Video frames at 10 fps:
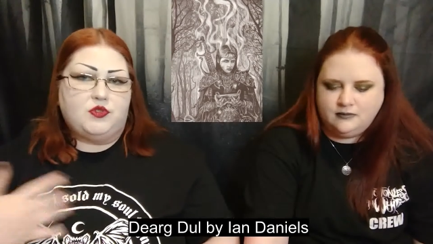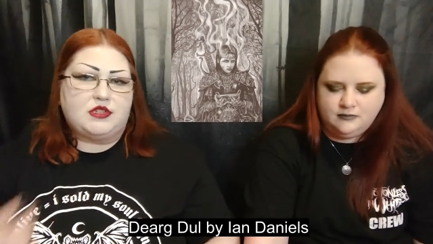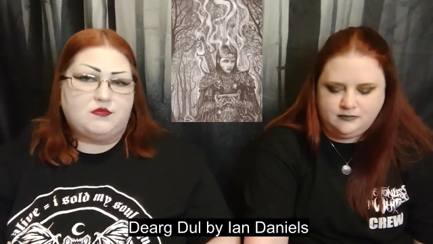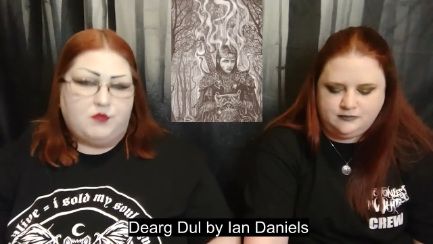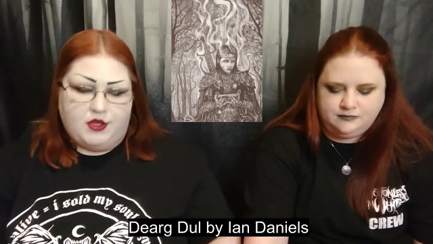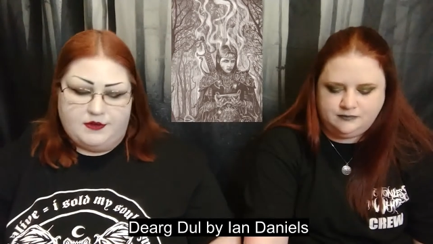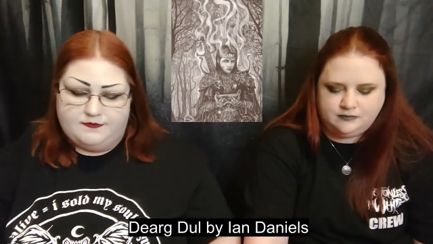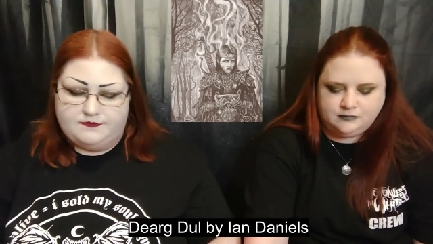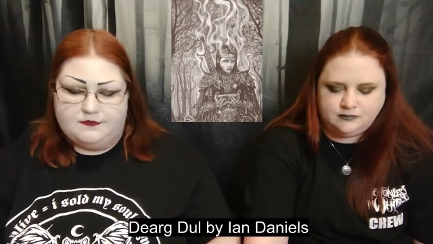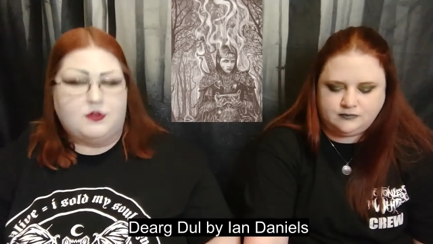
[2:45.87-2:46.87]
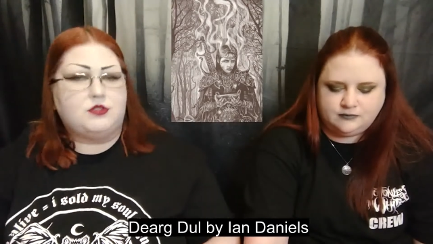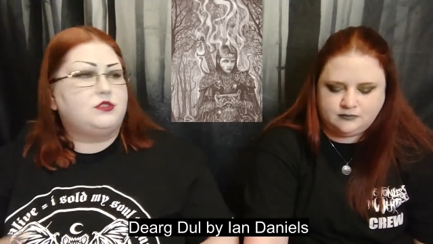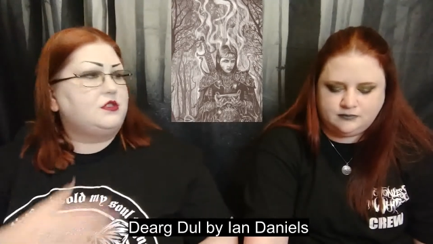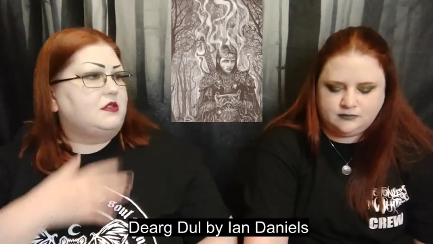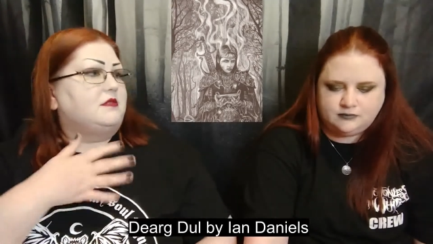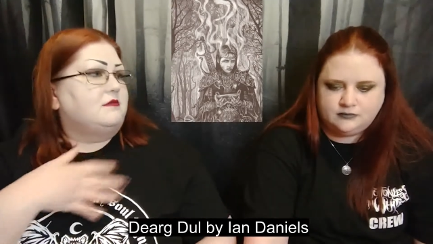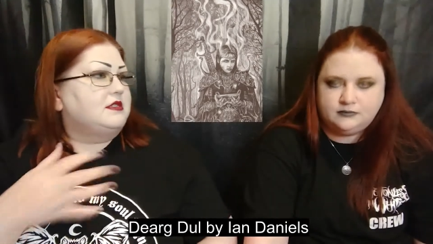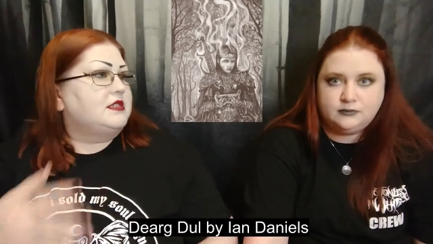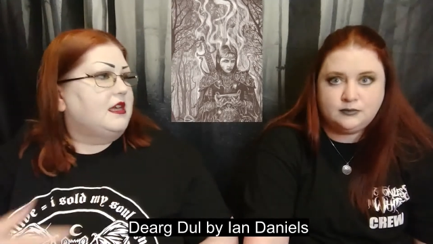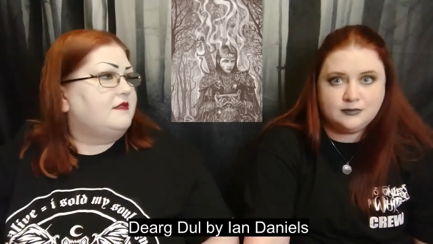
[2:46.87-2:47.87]
Speaker 1: drinks blood, which you know
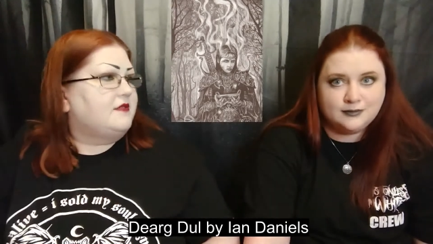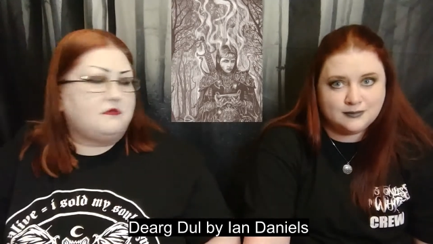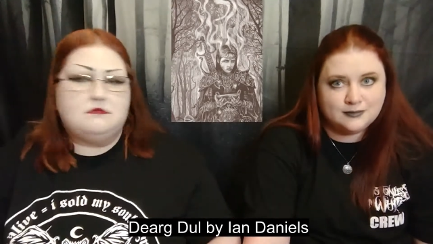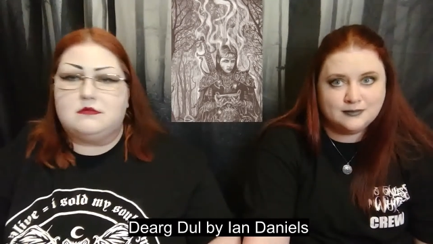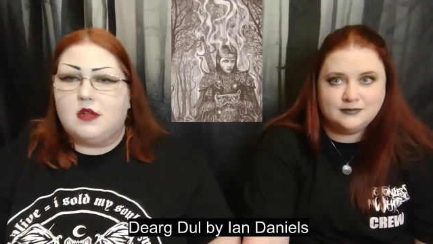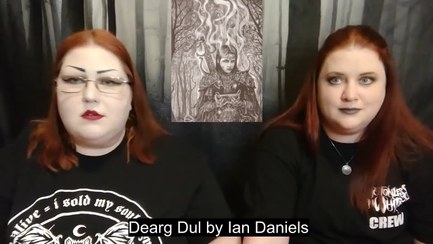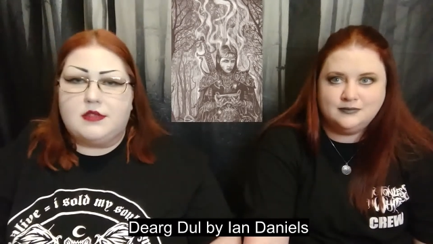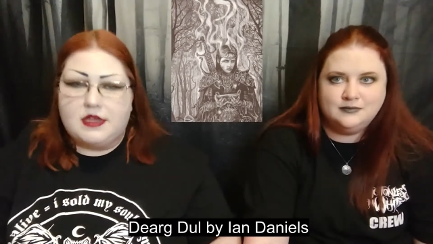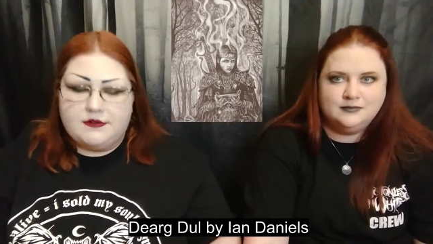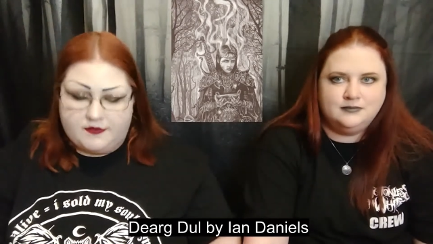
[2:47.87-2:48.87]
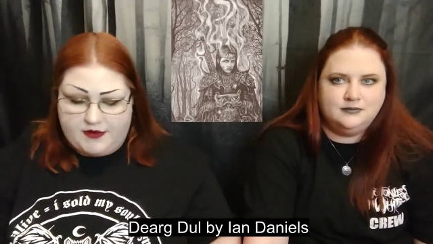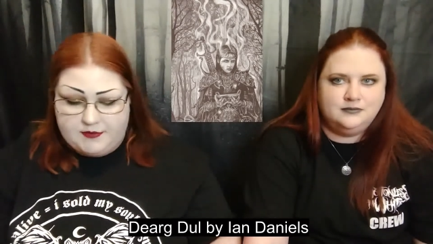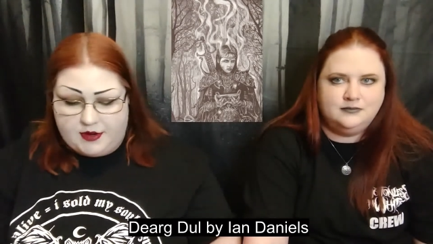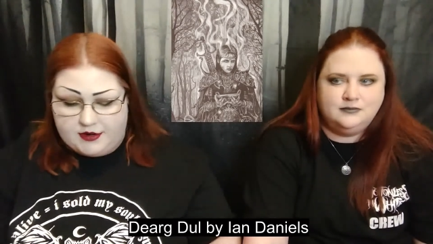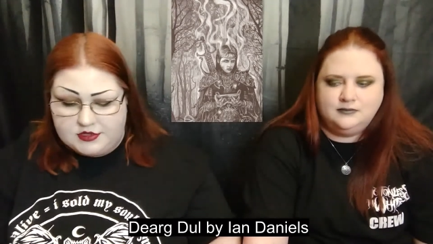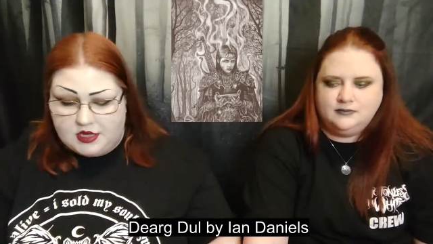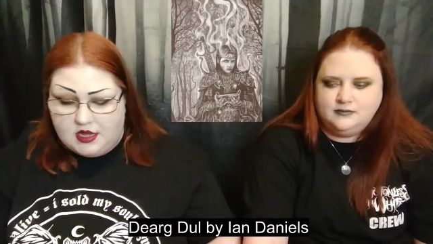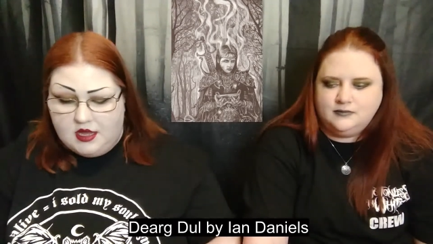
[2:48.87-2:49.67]
is kind of a known thing for vampires.